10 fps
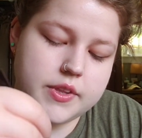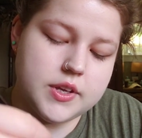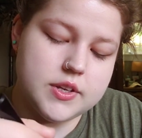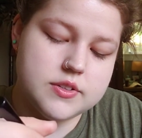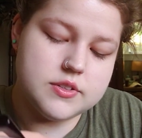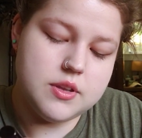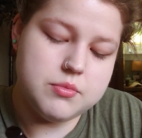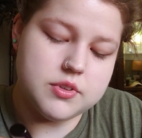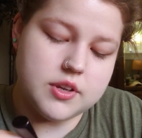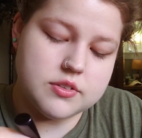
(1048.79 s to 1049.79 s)
It
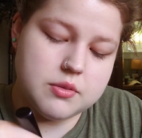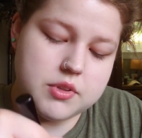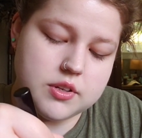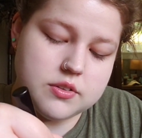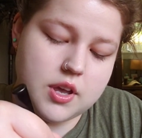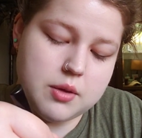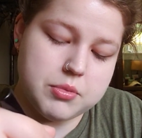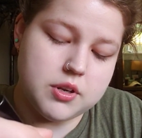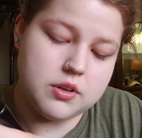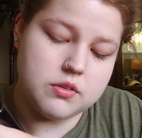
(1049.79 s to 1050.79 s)
seems like something is
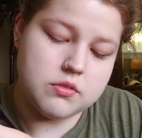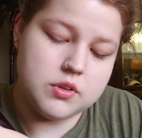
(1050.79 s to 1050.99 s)
happening.